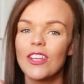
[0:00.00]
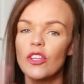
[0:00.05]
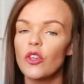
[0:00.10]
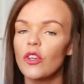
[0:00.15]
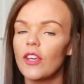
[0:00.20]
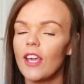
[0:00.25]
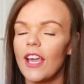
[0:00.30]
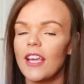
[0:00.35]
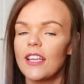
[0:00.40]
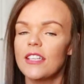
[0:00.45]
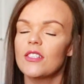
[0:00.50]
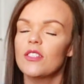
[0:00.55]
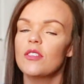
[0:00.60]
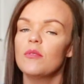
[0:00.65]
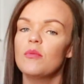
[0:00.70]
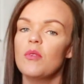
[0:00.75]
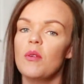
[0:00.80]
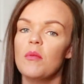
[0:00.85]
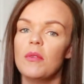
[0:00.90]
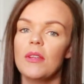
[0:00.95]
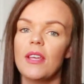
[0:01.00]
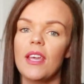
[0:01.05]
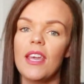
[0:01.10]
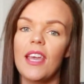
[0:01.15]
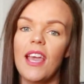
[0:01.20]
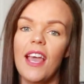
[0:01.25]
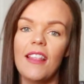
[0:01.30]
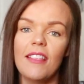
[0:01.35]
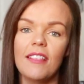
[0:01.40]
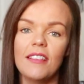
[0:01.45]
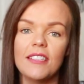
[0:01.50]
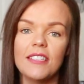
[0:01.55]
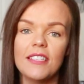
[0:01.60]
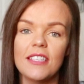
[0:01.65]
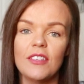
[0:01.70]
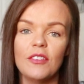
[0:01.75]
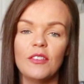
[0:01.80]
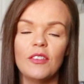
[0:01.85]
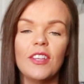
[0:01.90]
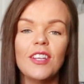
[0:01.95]
You guys could probably get in the
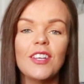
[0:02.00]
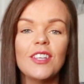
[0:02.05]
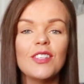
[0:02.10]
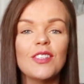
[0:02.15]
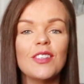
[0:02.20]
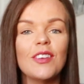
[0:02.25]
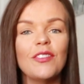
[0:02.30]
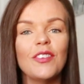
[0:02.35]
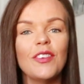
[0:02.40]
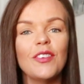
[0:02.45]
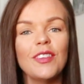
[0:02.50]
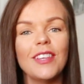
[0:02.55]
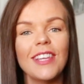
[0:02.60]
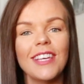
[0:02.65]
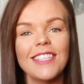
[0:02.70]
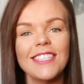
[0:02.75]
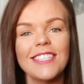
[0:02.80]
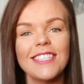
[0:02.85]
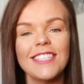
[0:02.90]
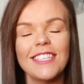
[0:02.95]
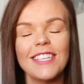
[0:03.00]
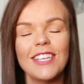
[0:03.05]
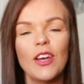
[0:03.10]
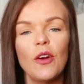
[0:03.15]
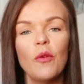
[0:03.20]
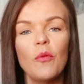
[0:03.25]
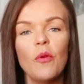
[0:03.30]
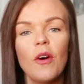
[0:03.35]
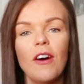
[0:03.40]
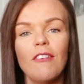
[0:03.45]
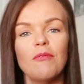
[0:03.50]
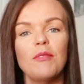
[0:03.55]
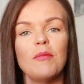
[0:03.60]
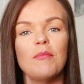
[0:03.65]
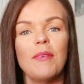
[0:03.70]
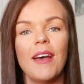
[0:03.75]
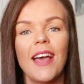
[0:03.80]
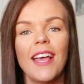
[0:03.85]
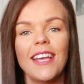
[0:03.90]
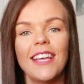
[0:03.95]
sale. So if you would like to see what I've
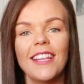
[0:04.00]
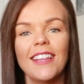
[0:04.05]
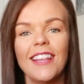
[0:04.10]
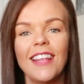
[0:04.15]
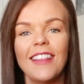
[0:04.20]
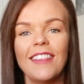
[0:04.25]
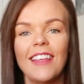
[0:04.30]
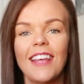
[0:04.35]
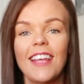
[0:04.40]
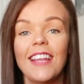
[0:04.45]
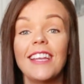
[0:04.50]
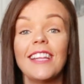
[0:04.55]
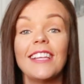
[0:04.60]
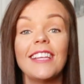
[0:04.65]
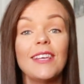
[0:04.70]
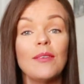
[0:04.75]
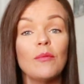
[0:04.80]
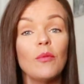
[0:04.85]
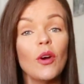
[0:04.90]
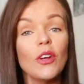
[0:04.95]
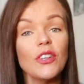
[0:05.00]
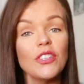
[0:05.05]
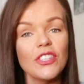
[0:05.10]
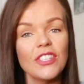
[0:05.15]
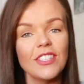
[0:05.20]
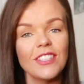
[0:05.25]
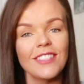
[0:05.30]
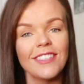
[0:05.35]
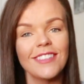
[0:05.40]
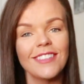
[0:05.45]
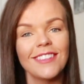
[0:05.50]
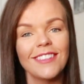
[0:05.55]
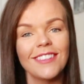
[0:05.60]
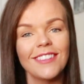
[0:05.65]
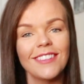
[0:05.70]
been buying, then keep watching.